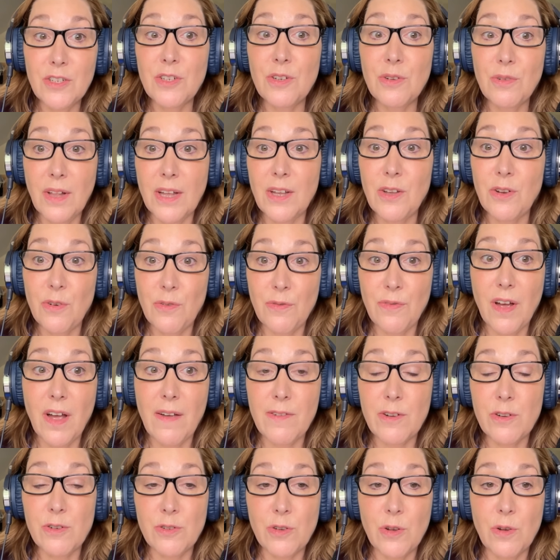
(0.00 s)
to you like you're
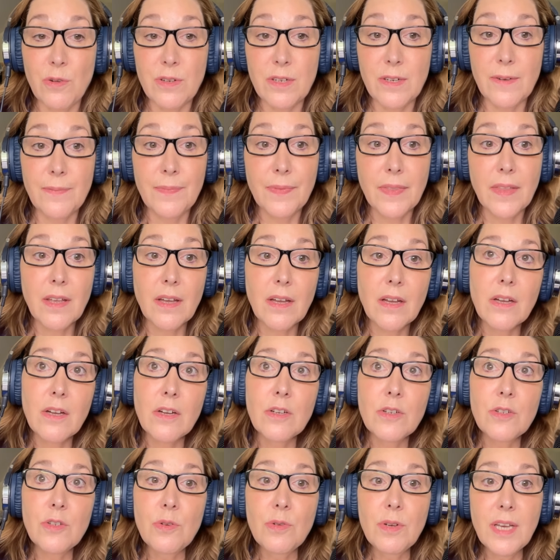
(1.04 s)
5 years old.
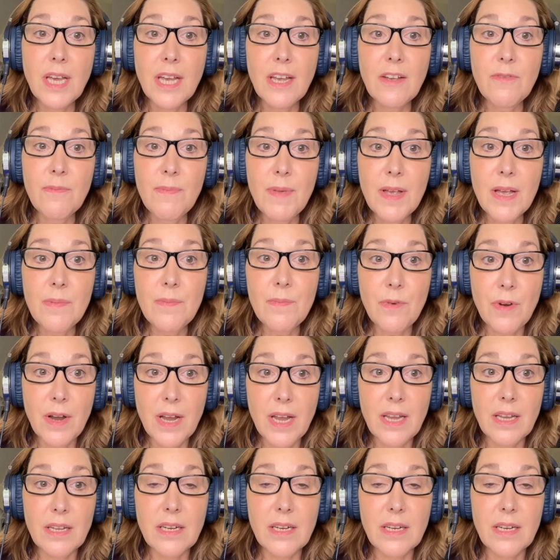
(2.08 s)
So caveman brain